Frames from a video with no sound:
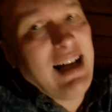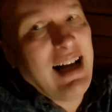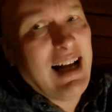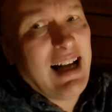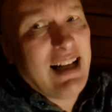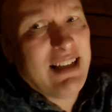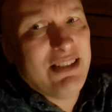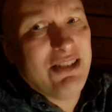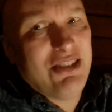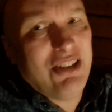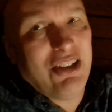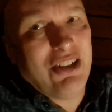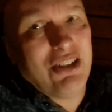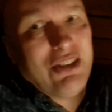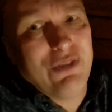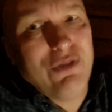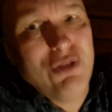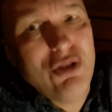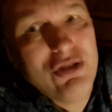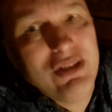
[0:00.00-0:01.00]

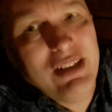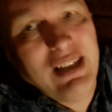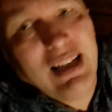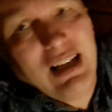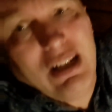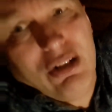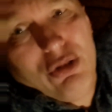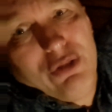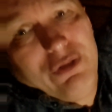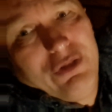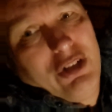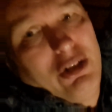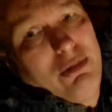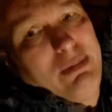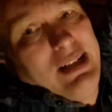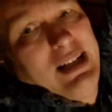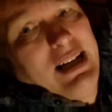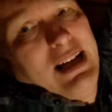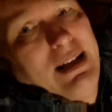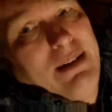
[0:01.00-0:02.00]
Actors, fuck it, love
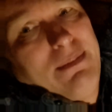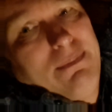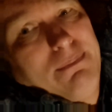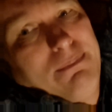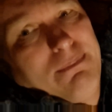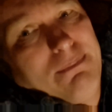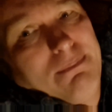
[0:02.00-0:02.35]
doing it.